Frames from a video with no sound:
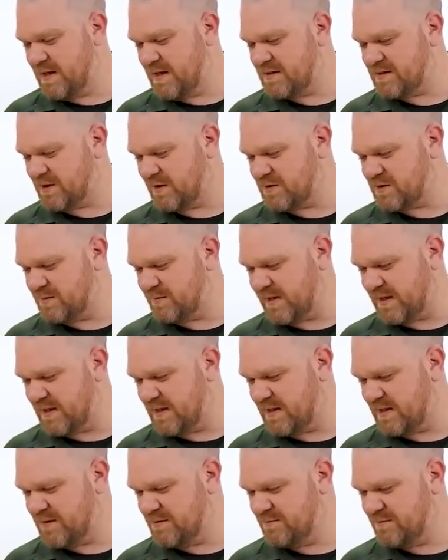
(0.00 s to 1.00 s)
is also
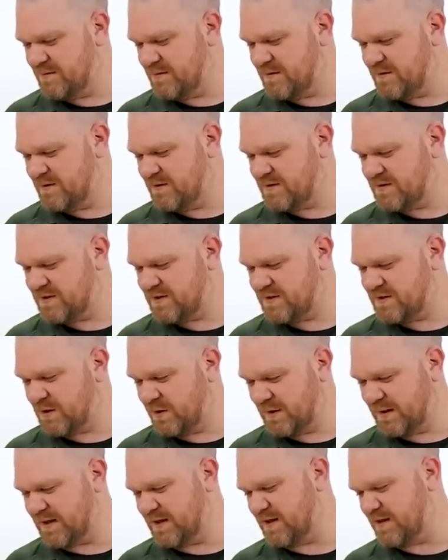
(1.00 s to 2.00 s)
made in
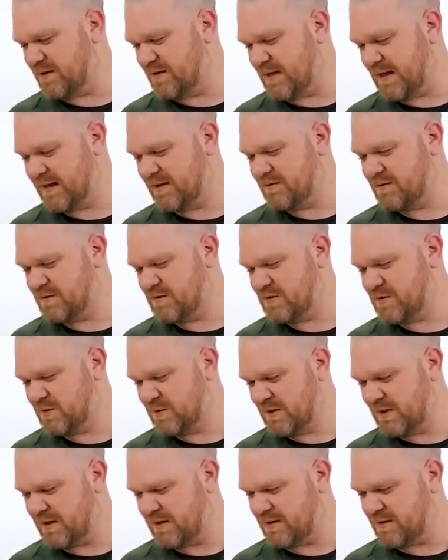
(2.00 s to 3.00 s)
Solingen, not
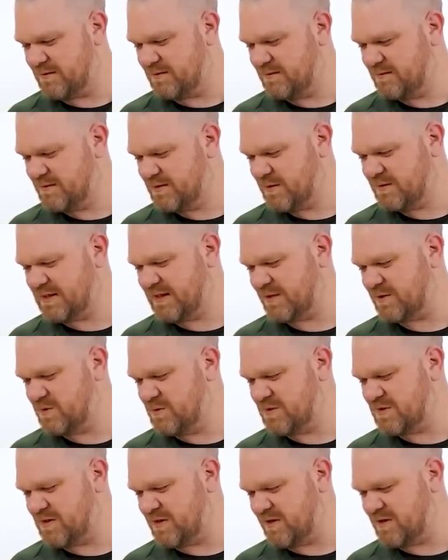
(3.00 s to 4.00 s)
Solingen. Don't take it
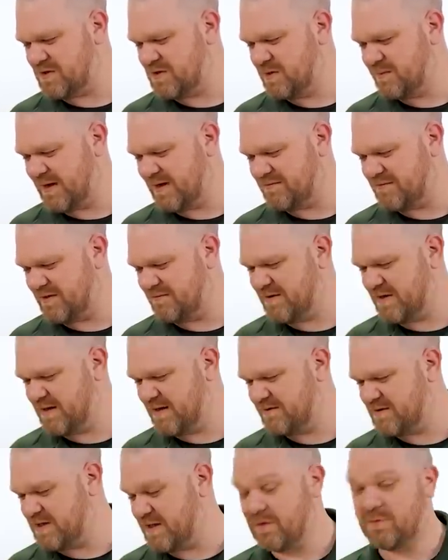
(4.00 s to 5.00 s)
too serious. You're my favorite
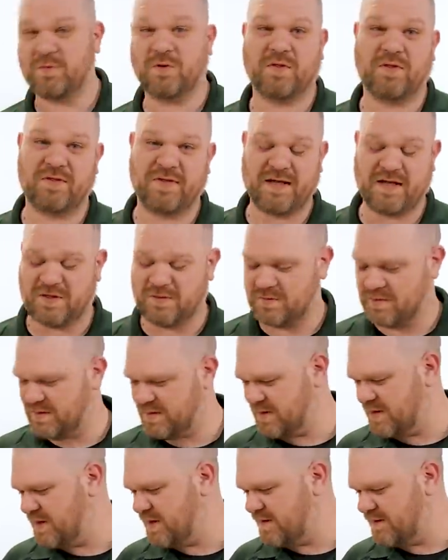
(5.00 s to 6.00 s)
knife channel. Well, thank you
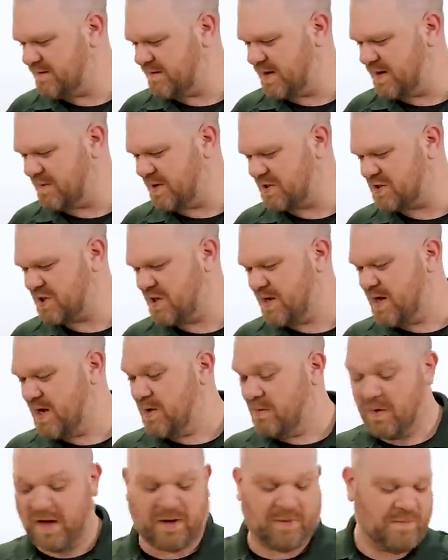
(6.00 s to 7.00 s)
very much.
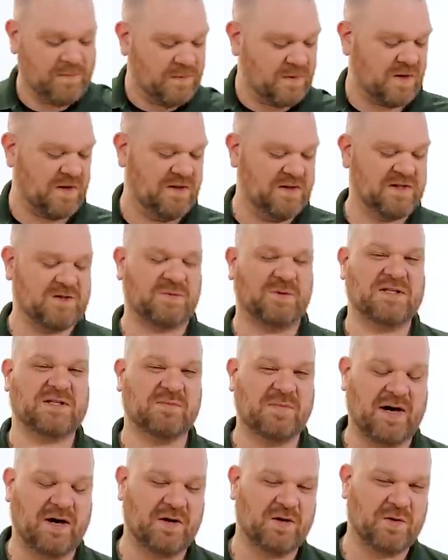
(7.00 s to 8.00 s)
Well, this was
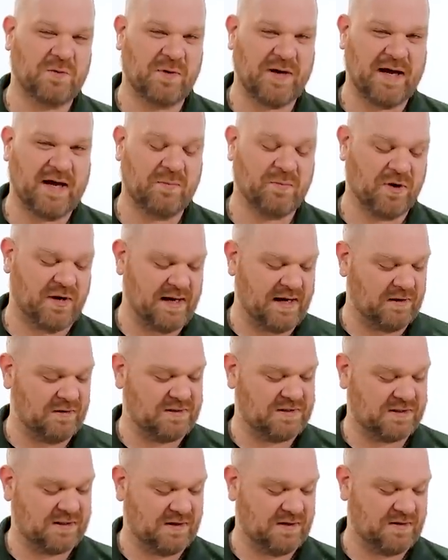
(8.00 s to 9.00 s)
about the way I
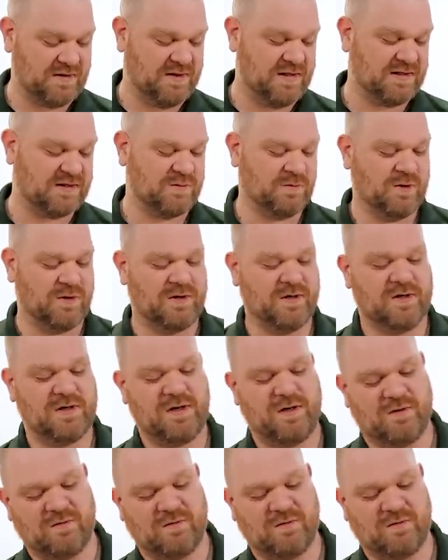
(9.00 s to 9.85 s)
pronounced this word